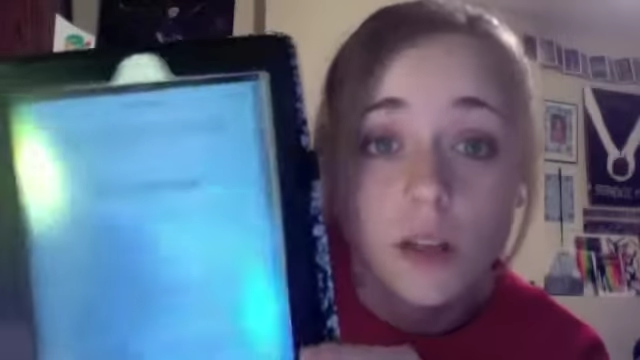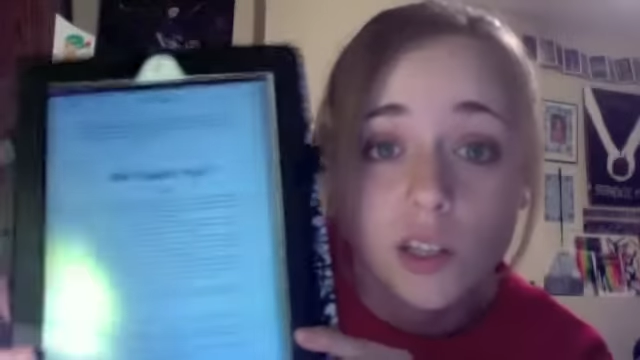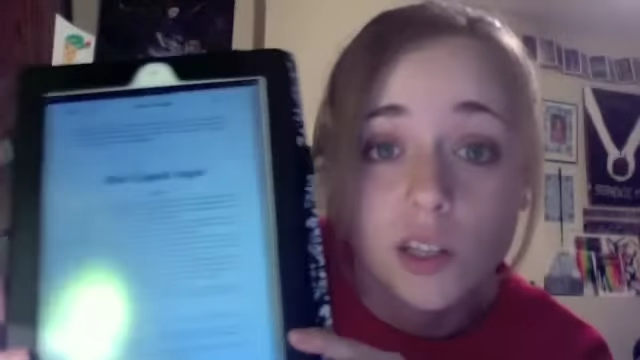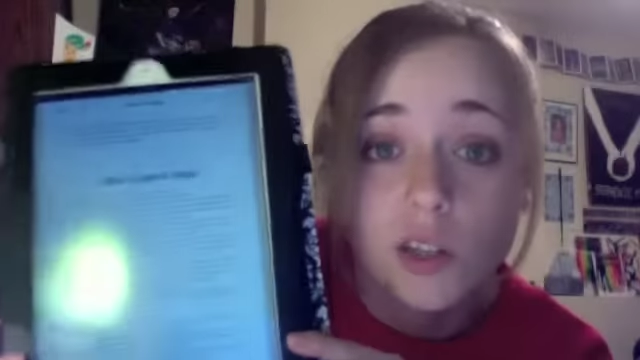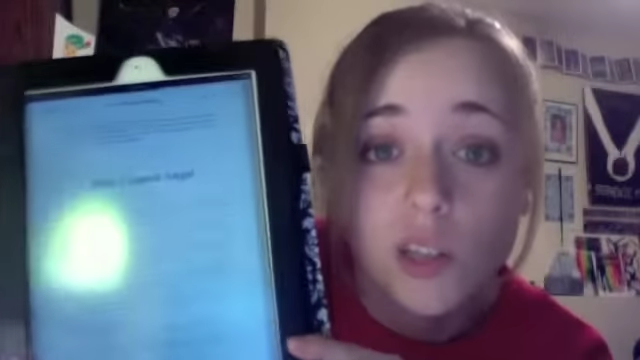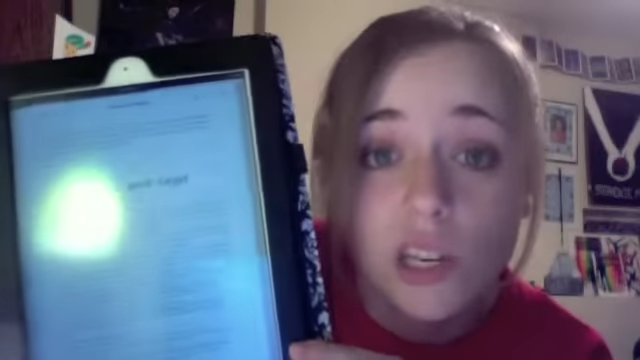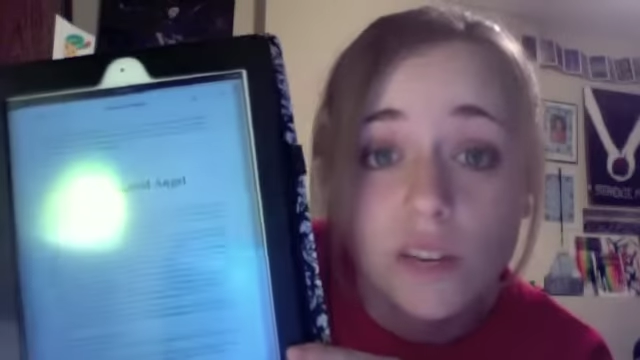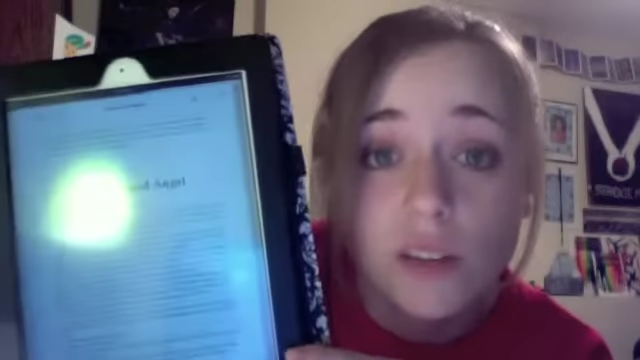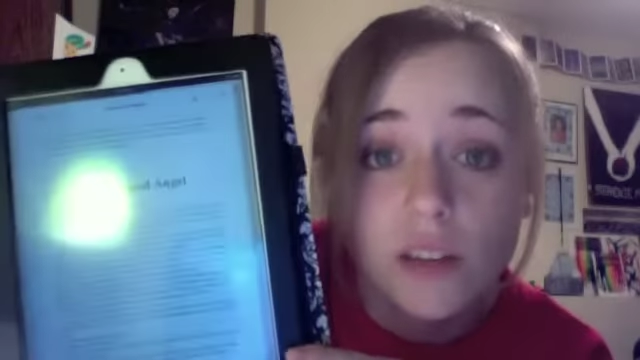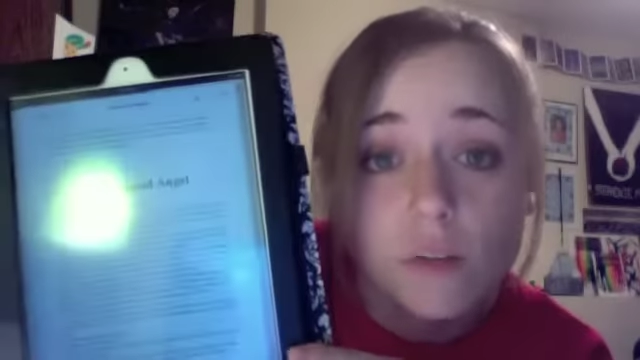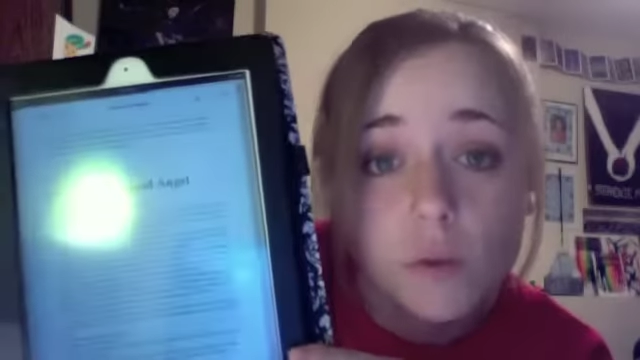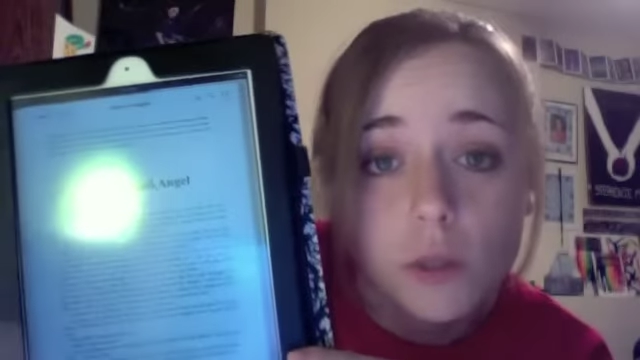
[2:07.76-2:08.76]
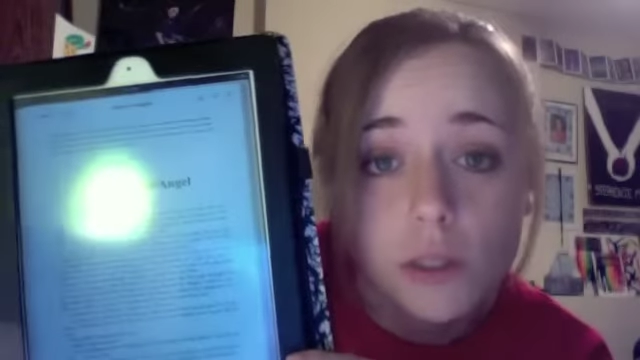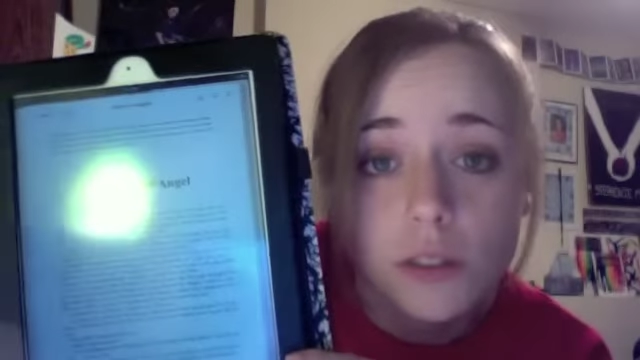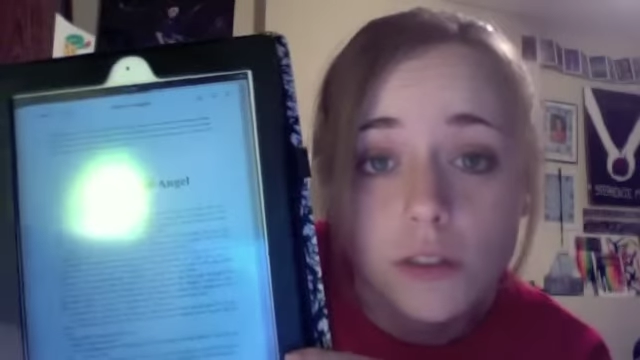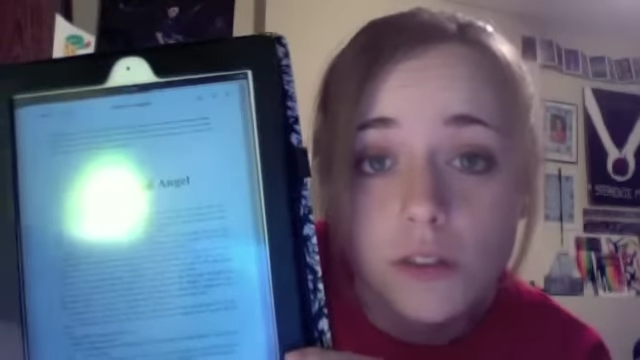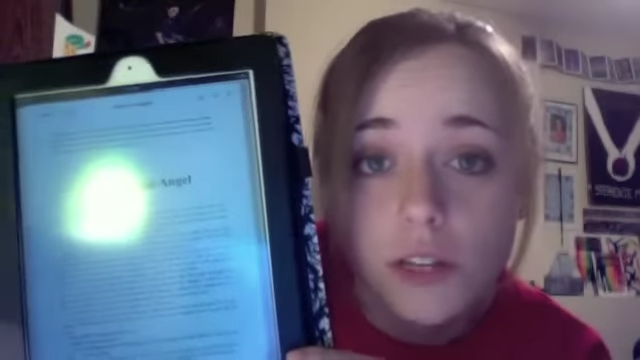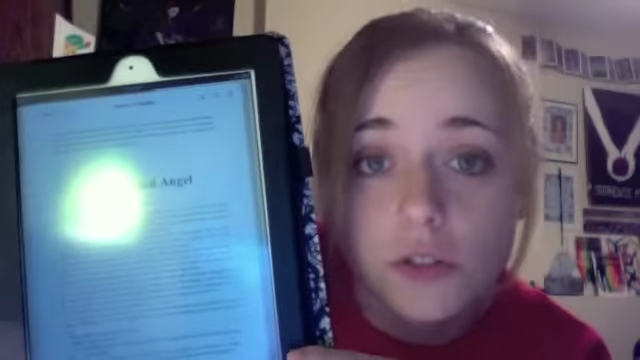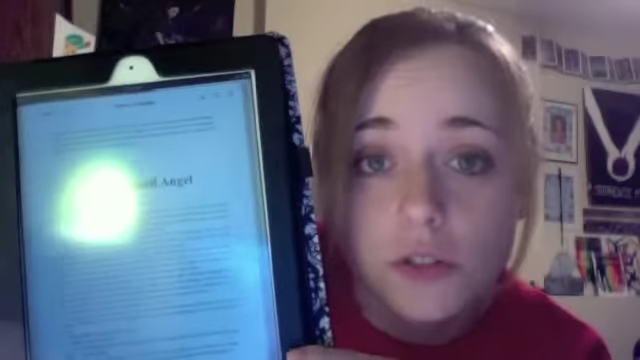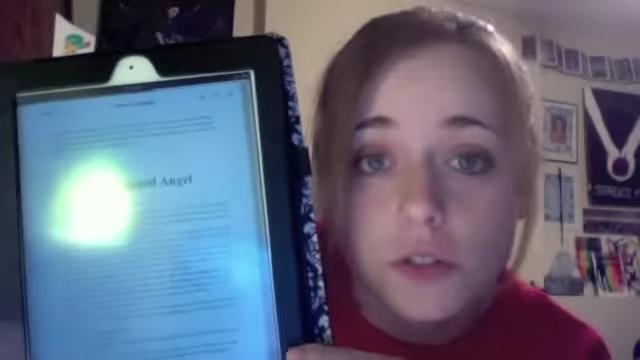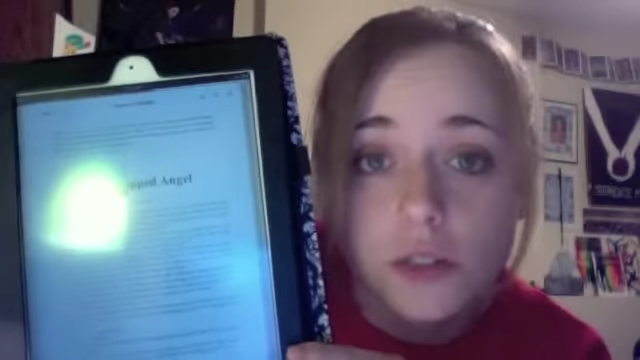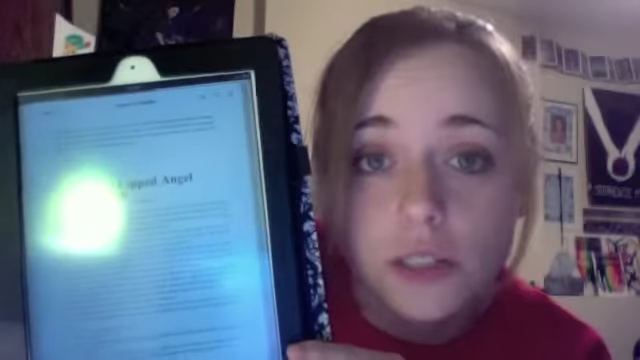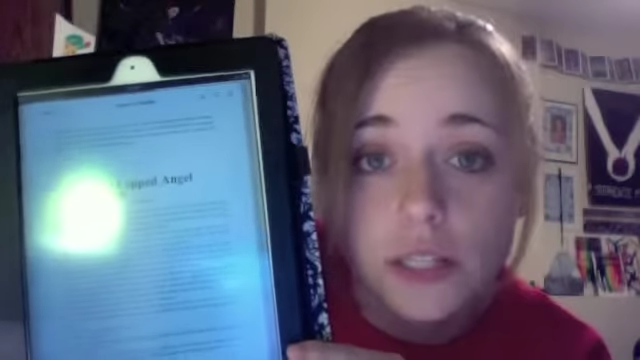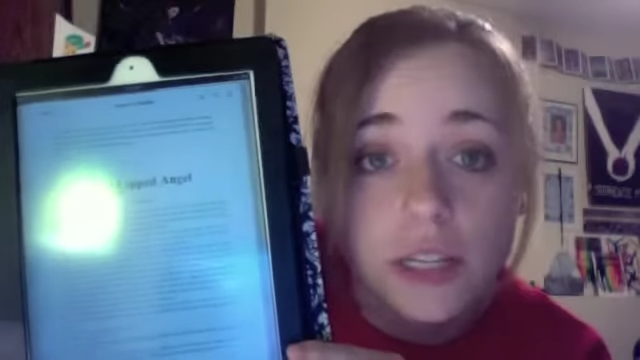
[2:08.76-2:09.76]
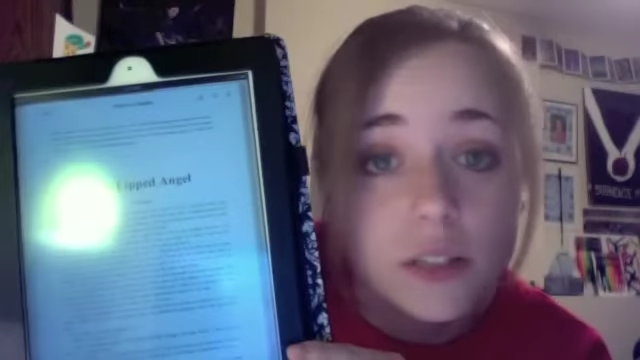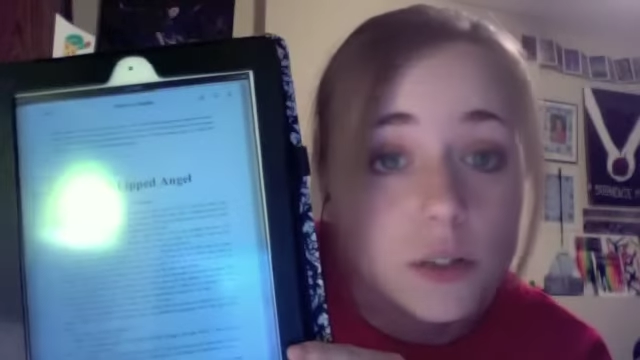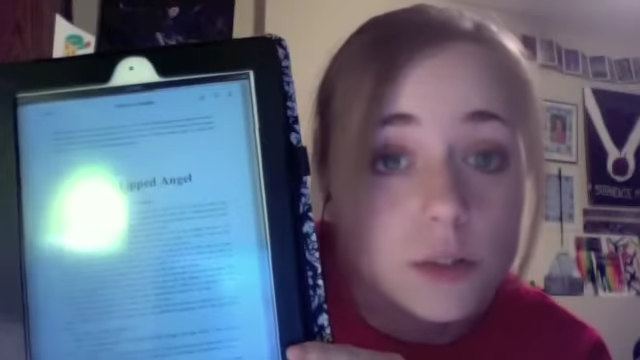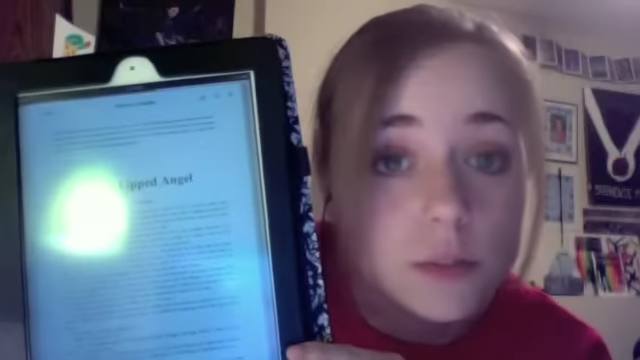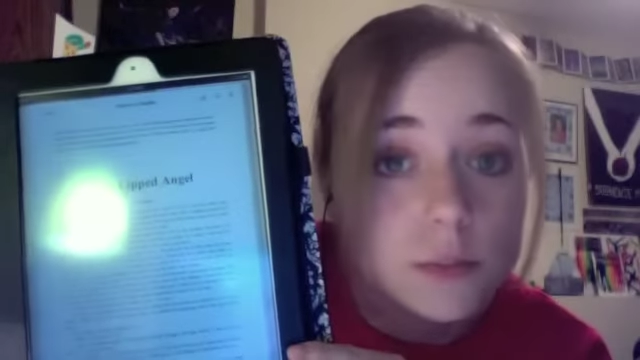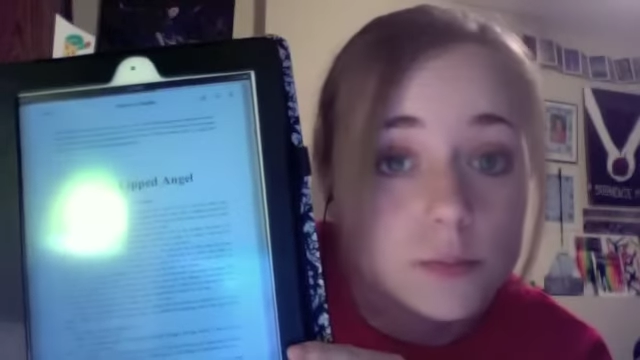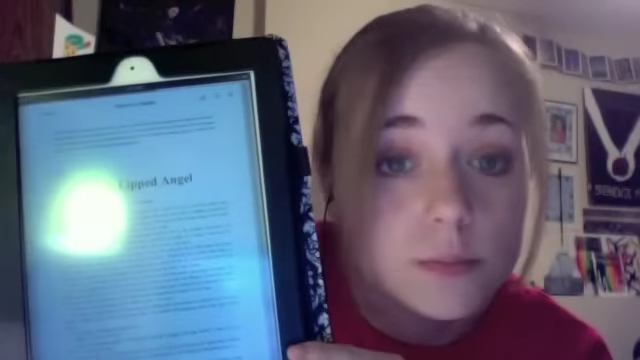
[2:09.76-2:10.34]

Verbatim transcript: You can even get Voices of Angel on the Kindle.